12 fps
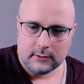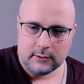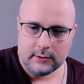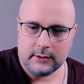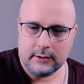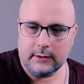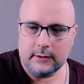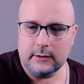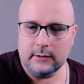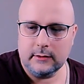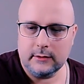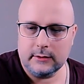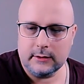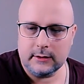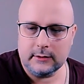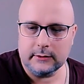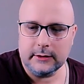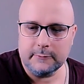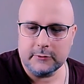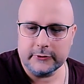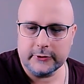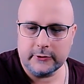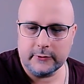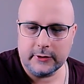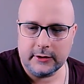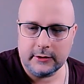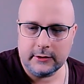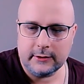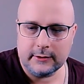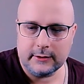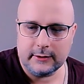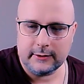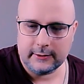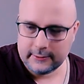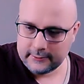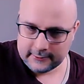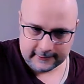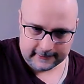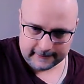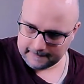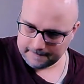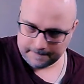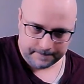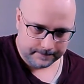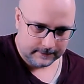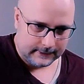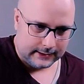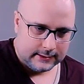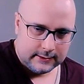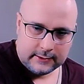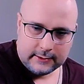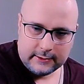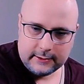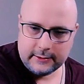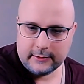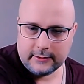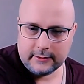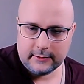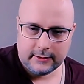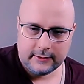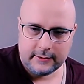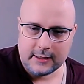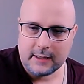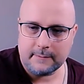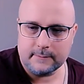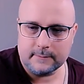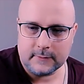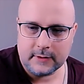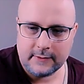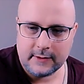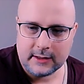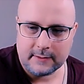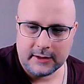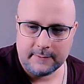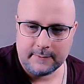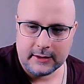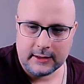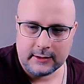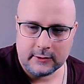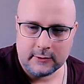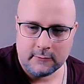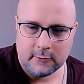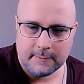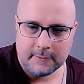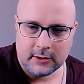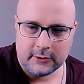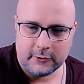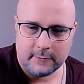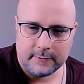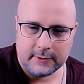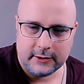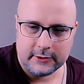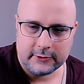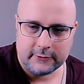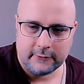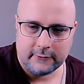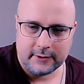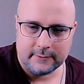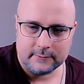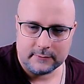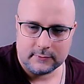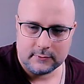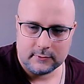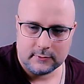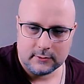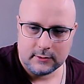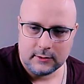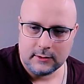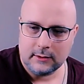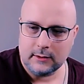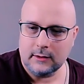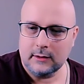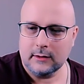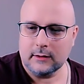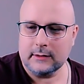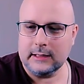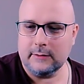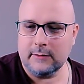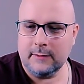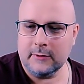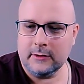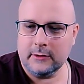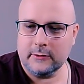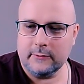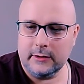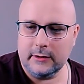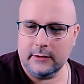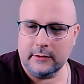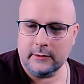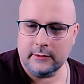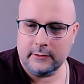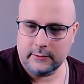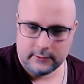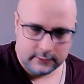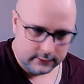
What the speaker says: And then Dudley will go here, here, here. I think I might be getting... Oh, no, I'm not hooped. He just screwed up. Now I'm going to go here,